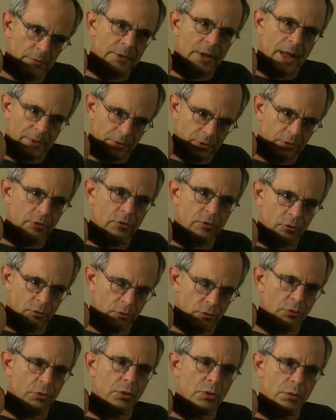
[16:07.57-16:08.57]
That's
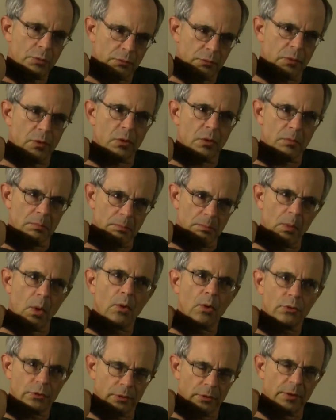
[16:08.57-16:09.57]
true for
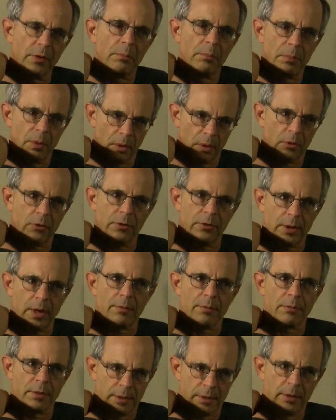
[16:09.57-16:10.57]
most of the books that
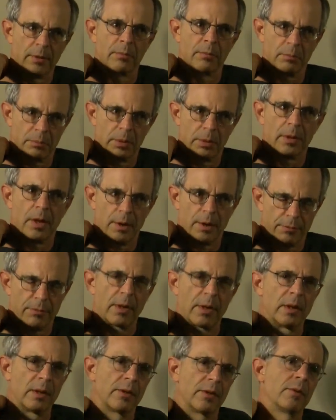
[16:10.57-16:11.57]
I've written, but not
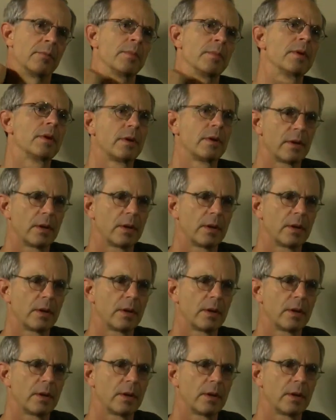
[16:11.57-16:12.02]
for all of them.